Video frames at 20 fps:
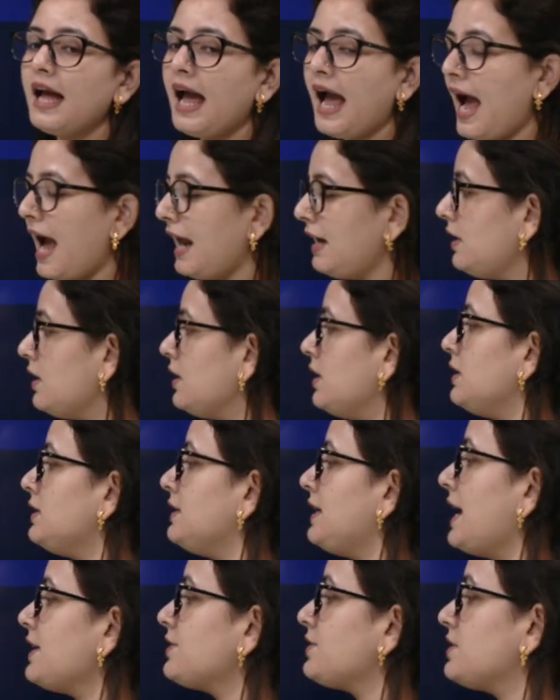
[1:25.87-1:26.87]
And
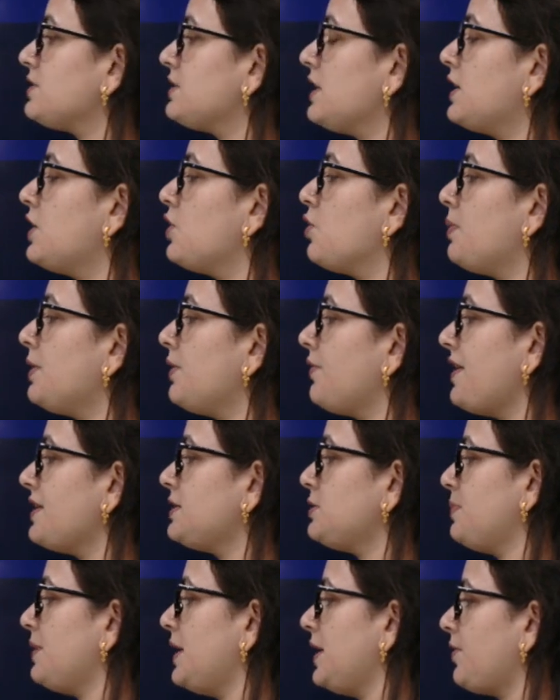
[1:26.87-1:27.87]
next is the human
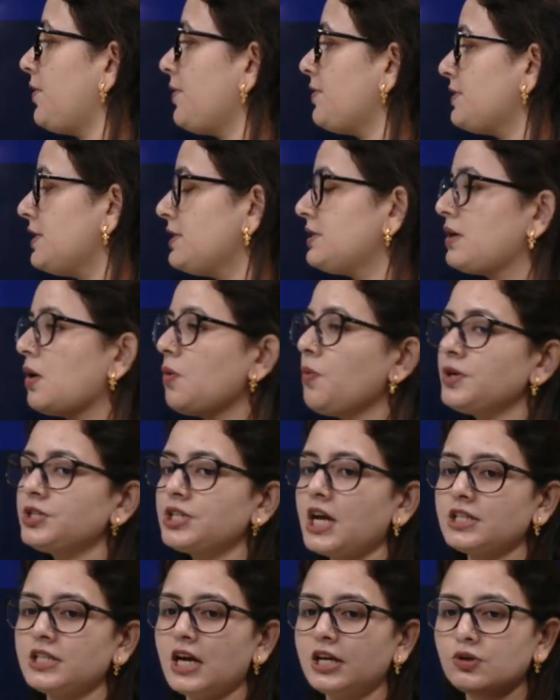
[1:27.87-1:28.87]
respiratory system, which
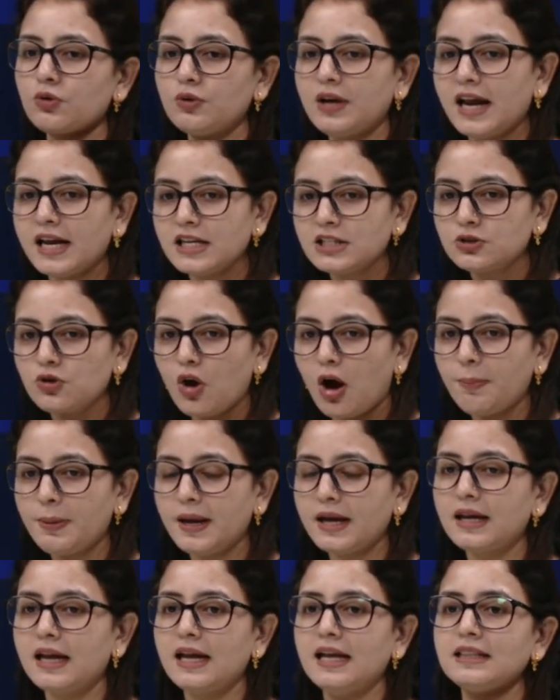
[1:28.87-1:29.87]
is our today's
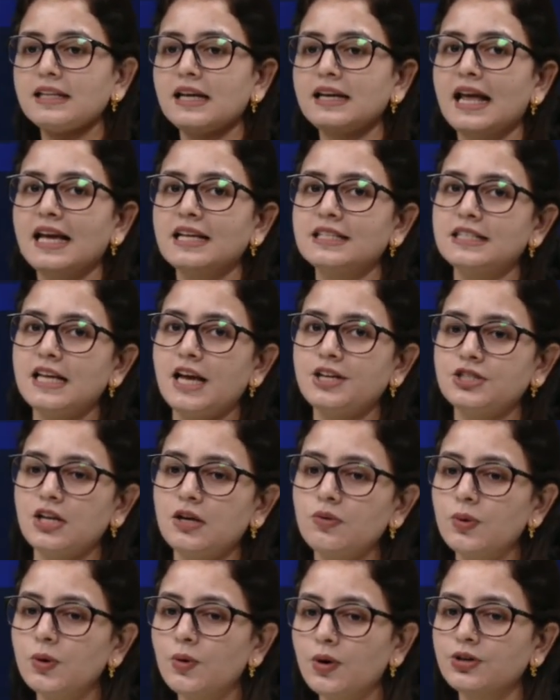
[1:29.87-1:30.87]
topic. In the next
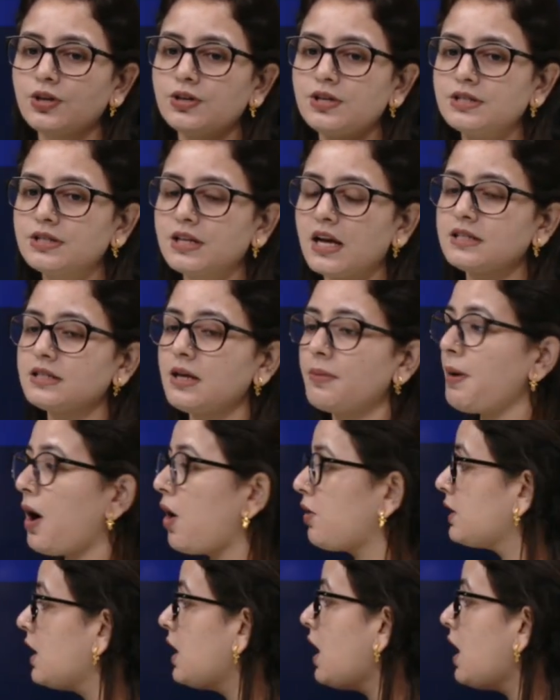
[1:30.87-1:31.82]
session, we're going to discuss about